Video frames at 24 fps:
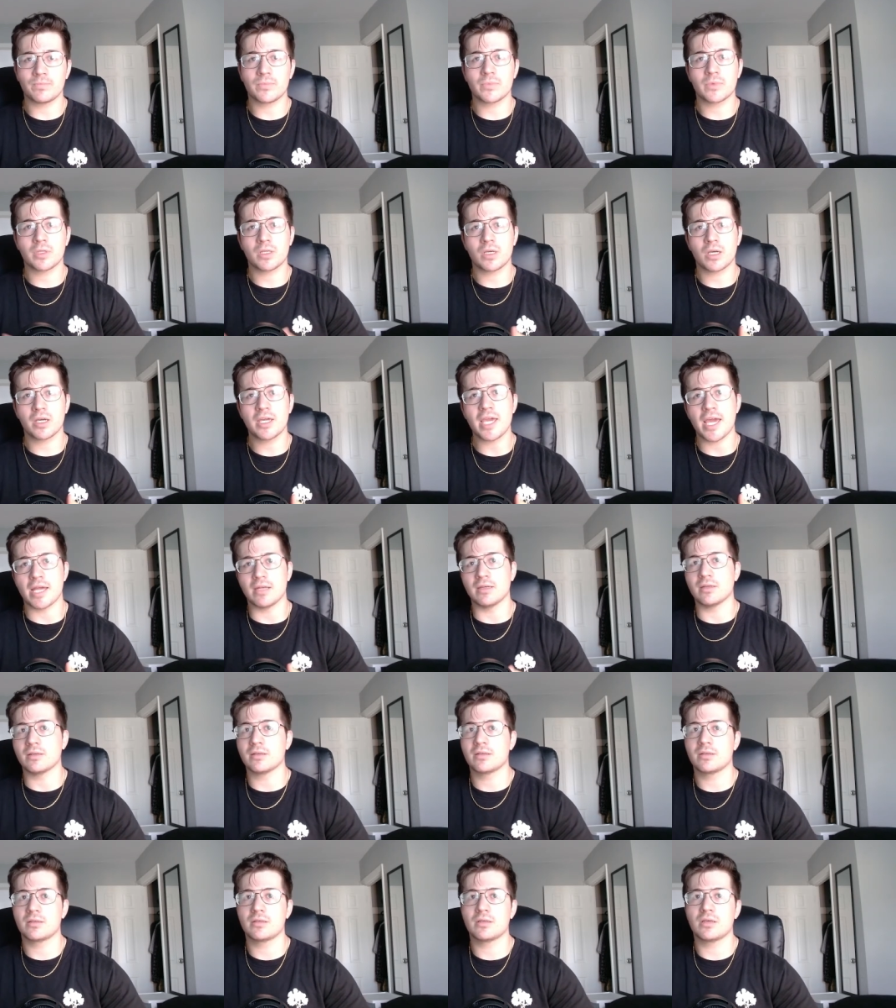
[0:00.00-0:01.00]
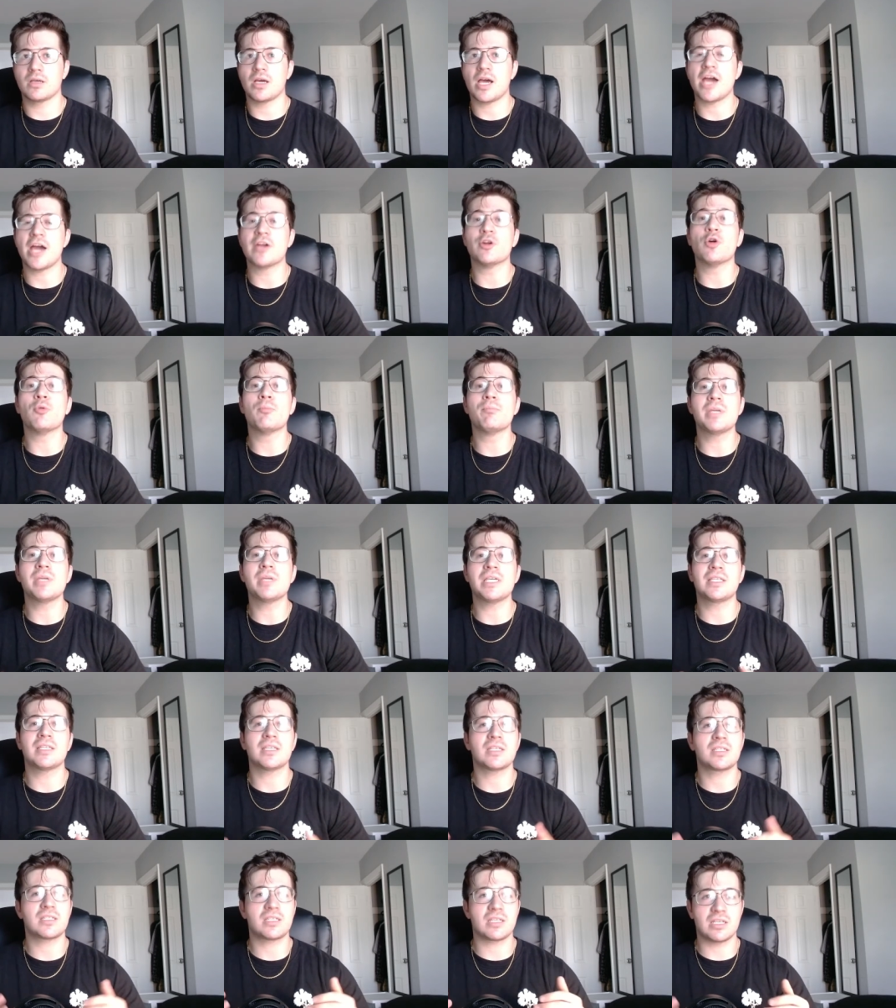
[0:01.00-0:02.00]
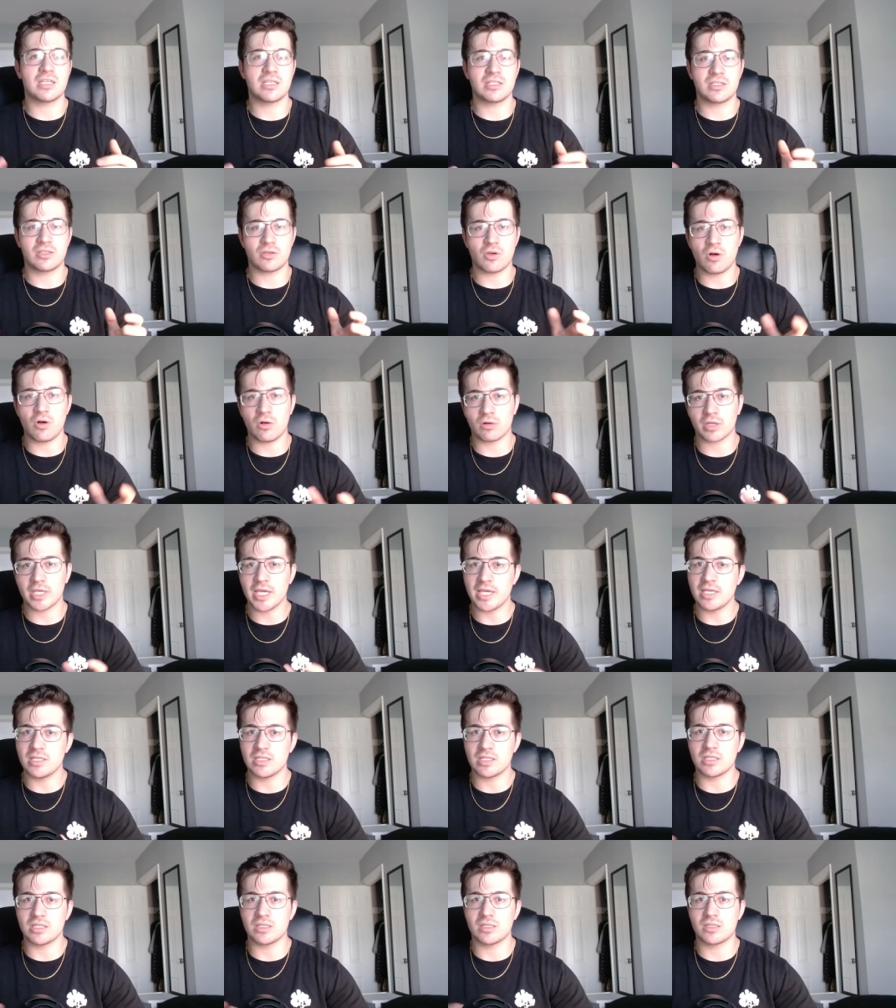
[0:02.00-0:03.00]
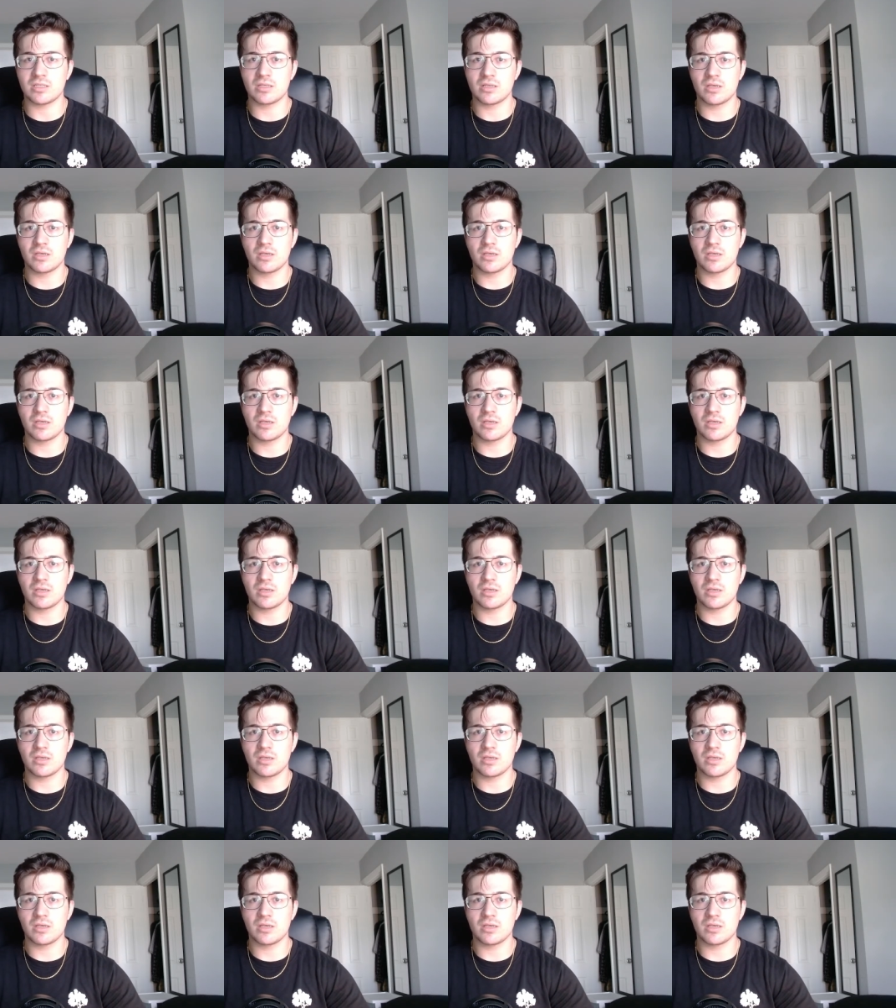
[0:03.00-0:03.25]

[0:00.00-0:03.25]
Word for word: Again, I don't mean this as all cases,